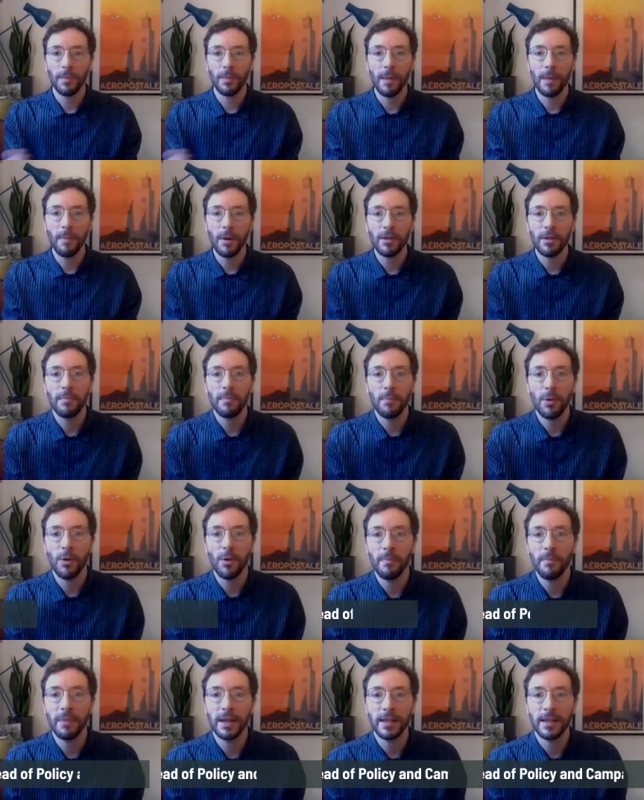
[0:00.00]
of my most
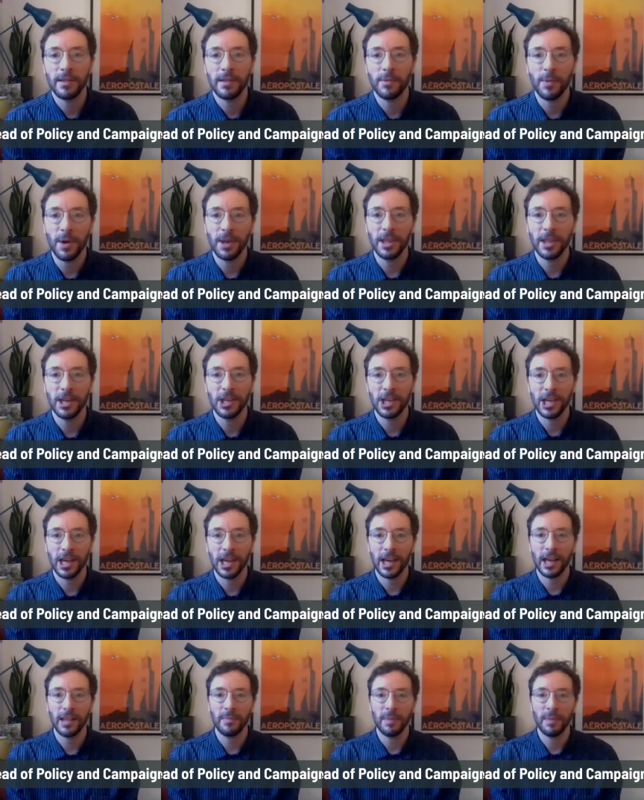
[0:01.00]
important pieces of work this
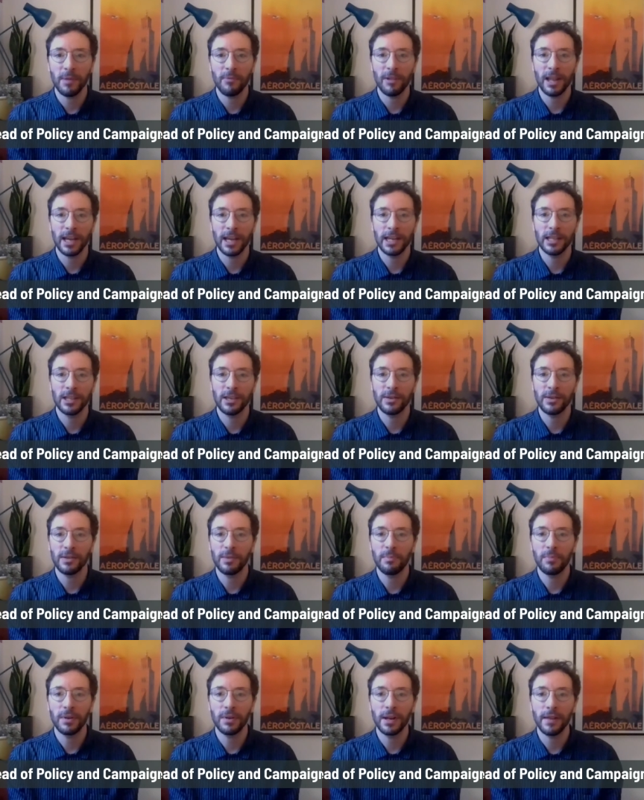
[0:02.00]
year has been related to
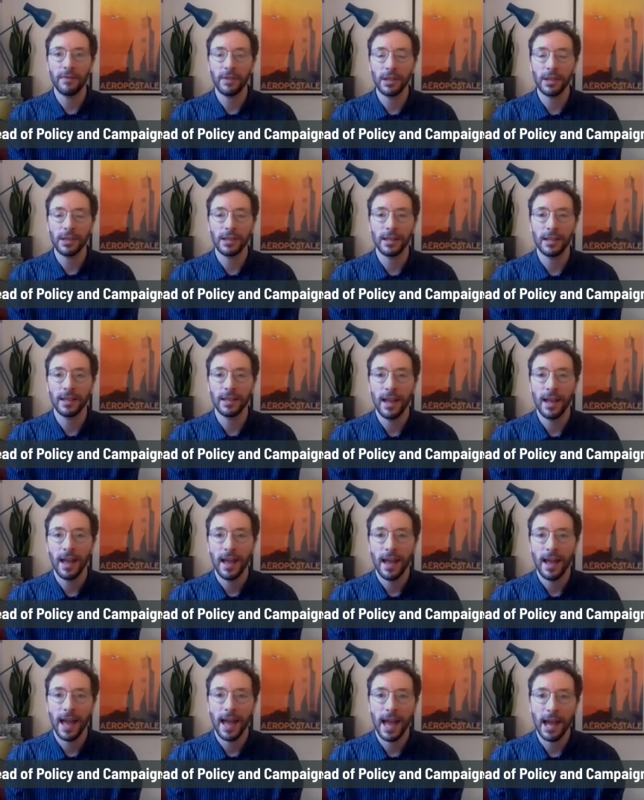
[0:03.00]
the Breathe London
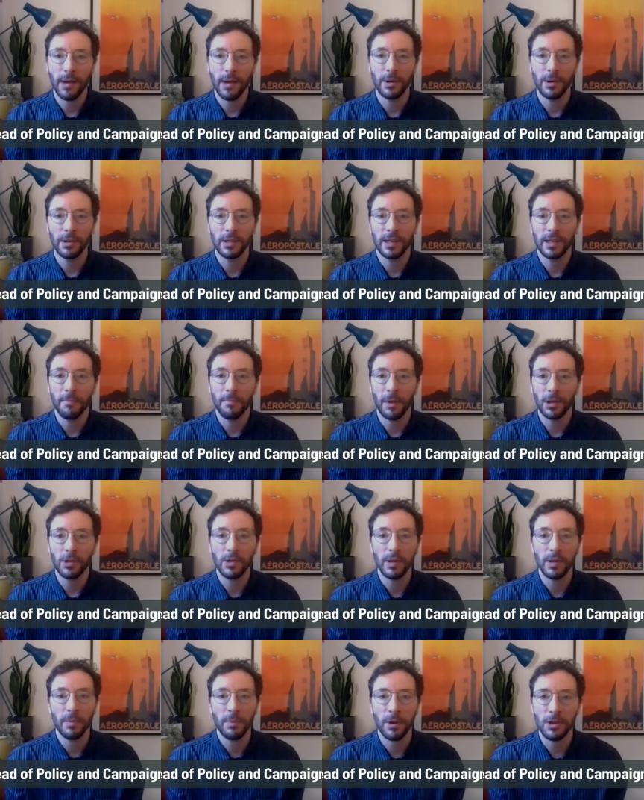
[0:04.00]
Air Quality
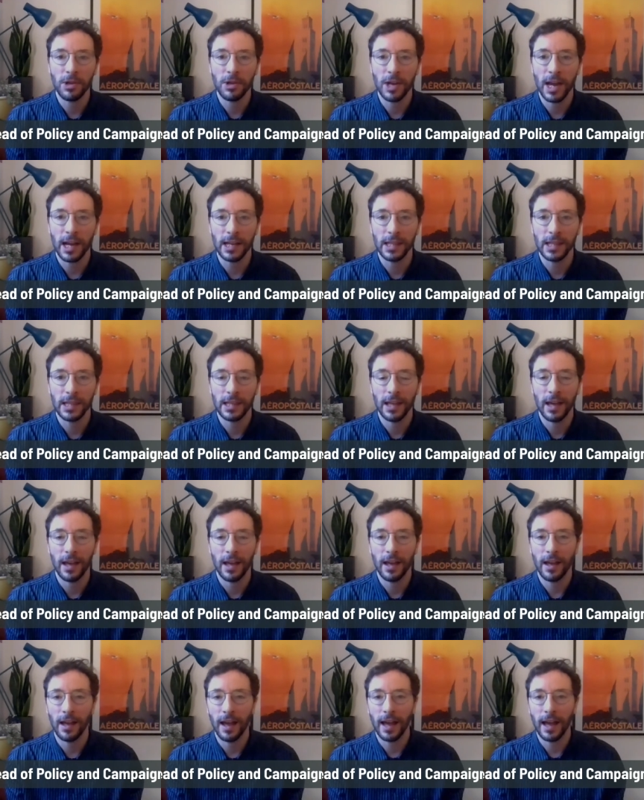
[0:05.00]
Monitoring Project.
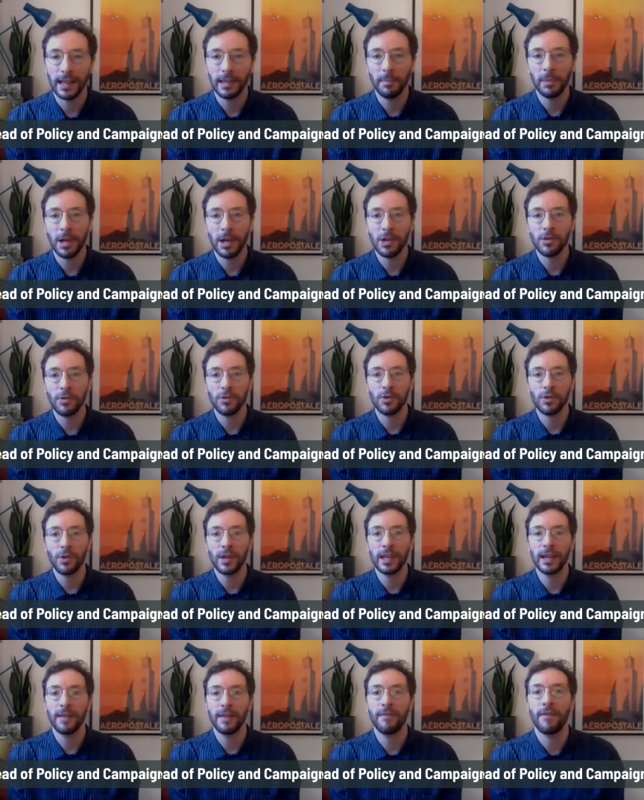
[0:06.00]
I had the pleasure of
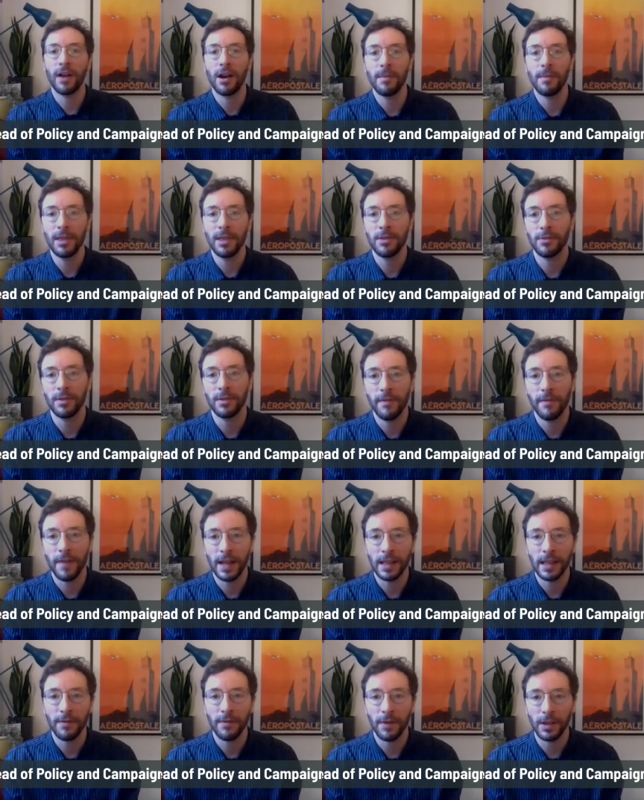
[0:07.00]
joining the Environmental
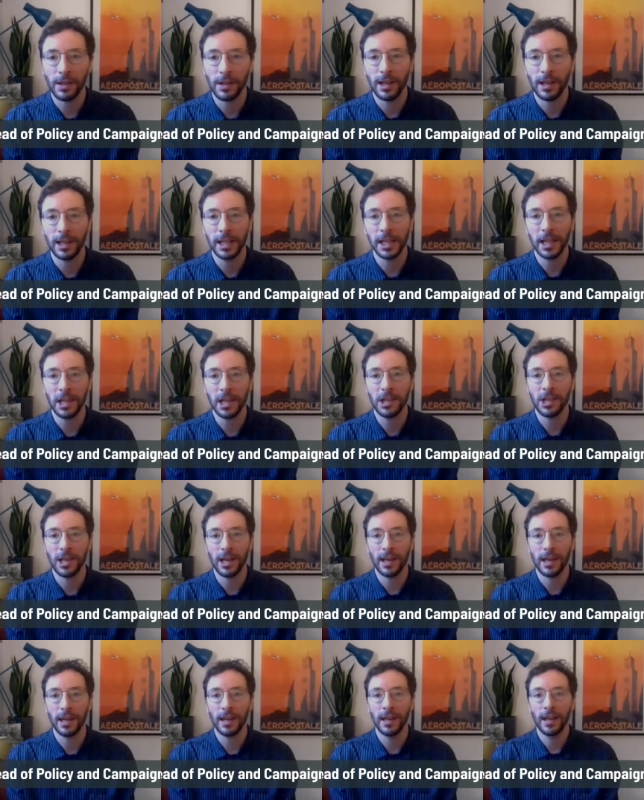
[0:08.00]
Defence Fund earlier this
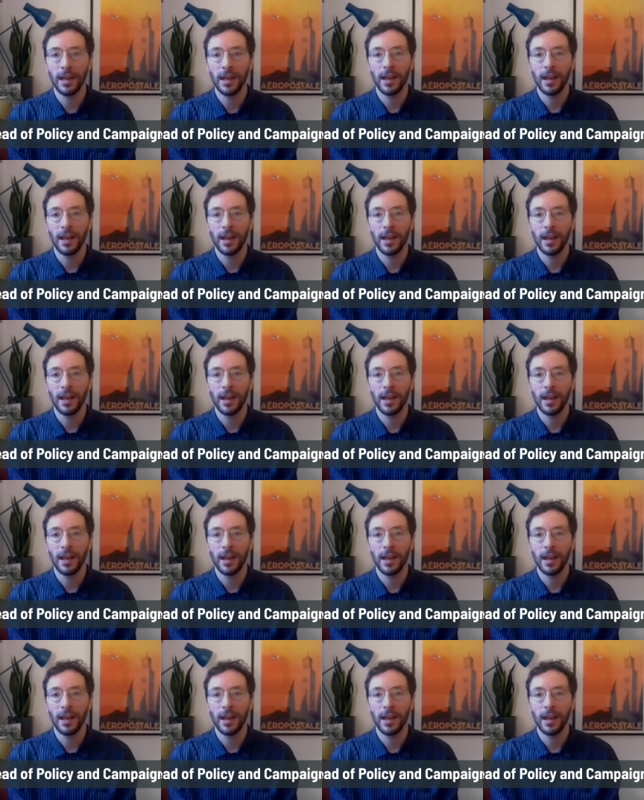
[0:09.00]
year,